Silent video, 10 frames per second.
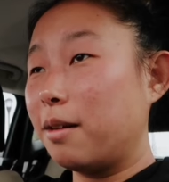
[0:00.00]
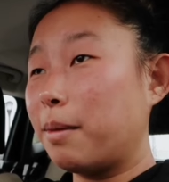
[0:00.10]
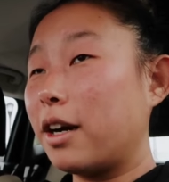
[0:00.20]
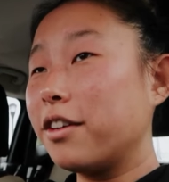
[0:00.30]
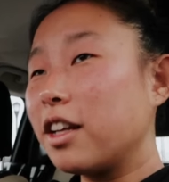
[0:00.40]

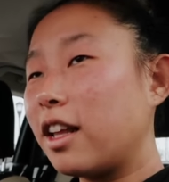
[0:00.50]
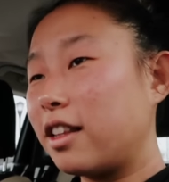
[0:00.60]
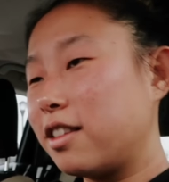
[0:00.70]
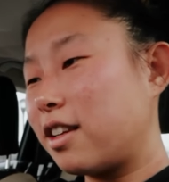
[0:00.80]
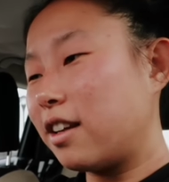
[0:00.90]
But I really
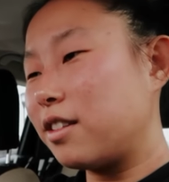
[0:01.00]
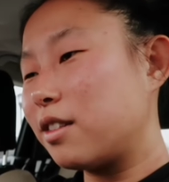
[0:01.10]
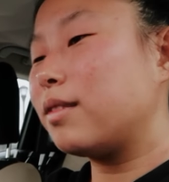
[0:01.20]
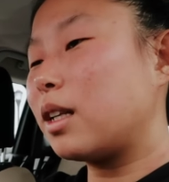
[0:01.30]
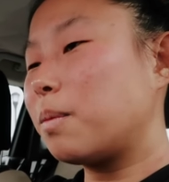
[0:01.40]
like this
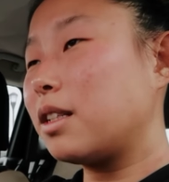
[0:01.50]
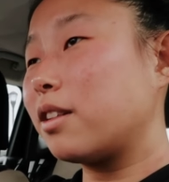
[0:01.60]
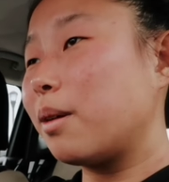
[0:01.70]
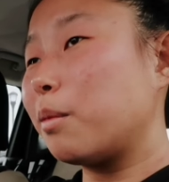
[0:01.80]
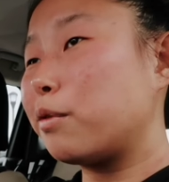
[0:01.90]
case. That's my
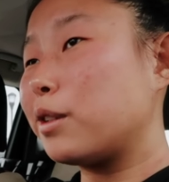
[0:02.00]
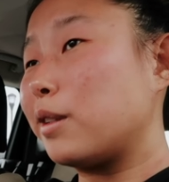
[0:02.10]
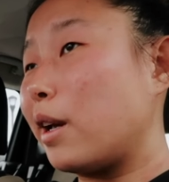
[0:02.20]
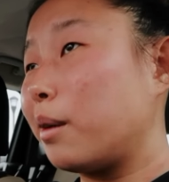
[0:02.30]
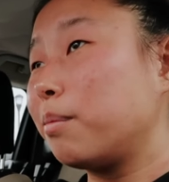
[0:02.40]
dilemma for
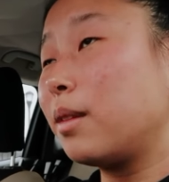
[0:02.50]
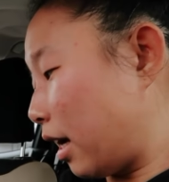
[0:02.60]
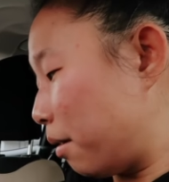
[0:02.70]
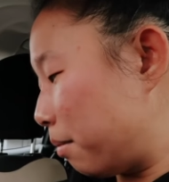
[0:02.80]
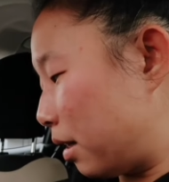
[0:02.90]
today. I
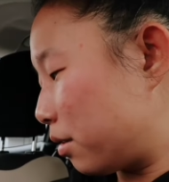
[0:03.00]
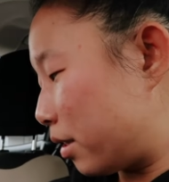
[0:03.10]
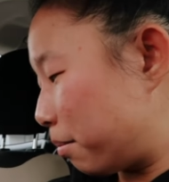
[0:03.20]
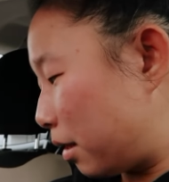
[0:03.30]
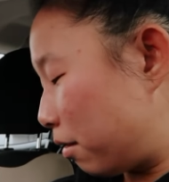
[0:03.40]
gotta mail
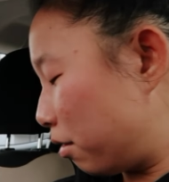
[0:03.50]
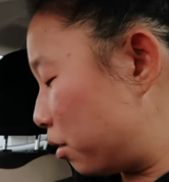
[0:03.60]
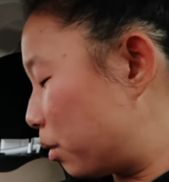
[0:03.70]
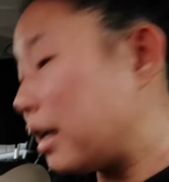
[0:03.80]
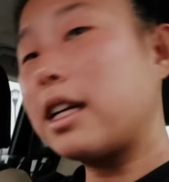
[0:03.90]
something
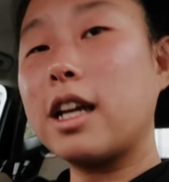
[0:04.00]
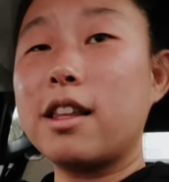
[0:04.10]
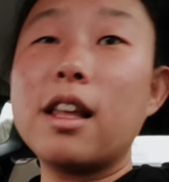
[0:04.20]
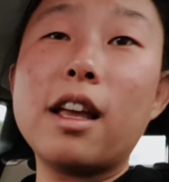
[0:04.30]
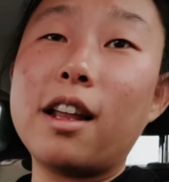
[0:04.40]
real quick,
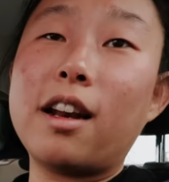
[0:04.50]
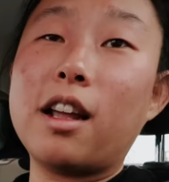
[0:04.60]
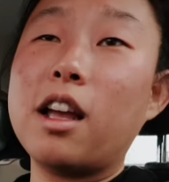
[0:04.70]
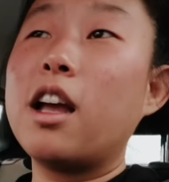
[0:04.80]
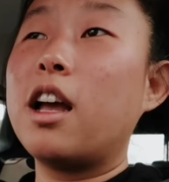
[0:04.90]
and
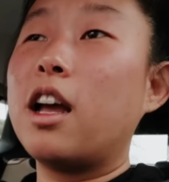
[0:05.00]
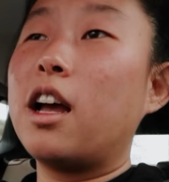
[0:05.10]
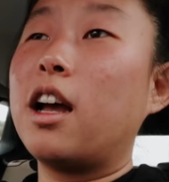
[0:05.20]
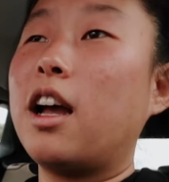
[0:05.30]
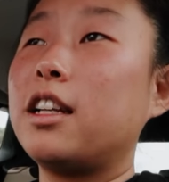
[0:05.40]
then
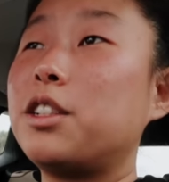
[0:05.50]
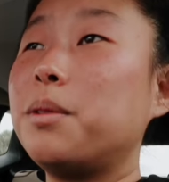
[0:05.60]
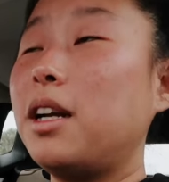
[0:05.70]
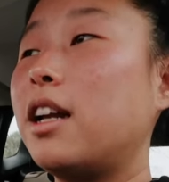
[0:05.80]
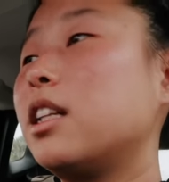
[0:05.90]
I do
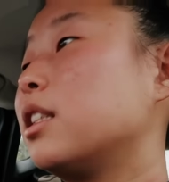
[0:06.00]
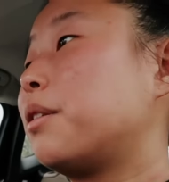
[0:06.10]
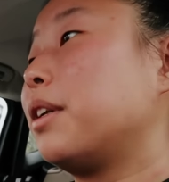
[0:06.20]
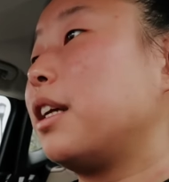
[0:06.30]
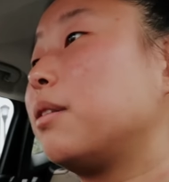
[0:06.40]
want to edit this
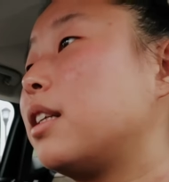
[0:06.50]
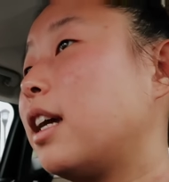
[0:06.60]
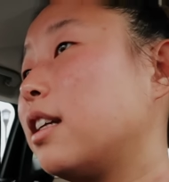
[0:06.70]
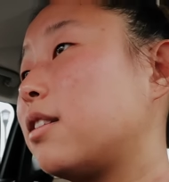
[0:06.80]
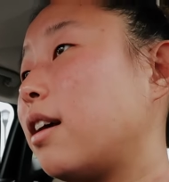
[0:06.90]
video
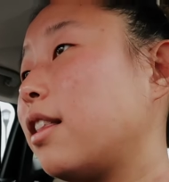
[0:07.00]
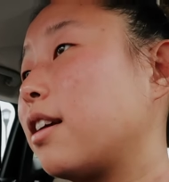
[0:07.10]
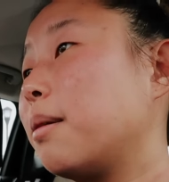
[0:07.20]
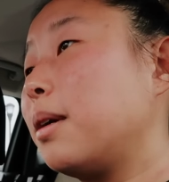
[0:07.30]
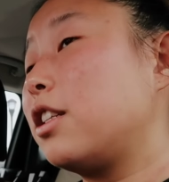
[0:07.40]
today, so I
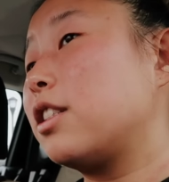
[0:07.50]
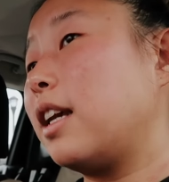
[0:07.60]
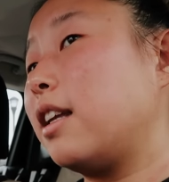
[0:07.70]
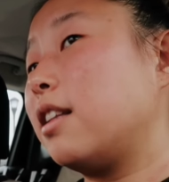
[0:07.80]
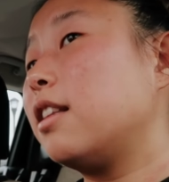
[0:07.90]
think I might just
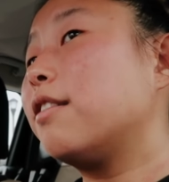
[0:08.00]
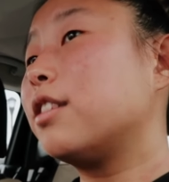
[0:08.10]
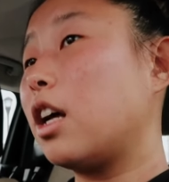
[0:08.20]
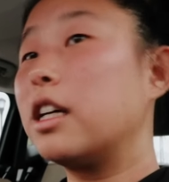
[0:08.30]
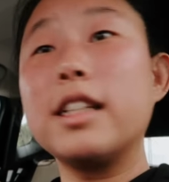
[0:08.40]
end the
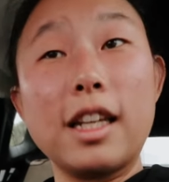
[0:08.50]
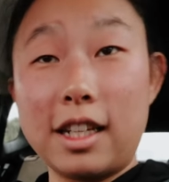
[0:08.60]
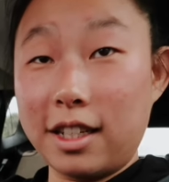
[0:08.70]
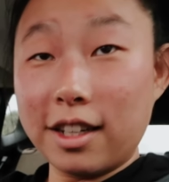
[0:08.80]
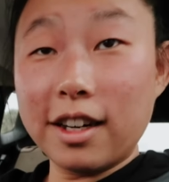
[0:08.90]
vlog
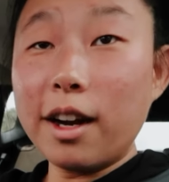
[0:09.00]
here.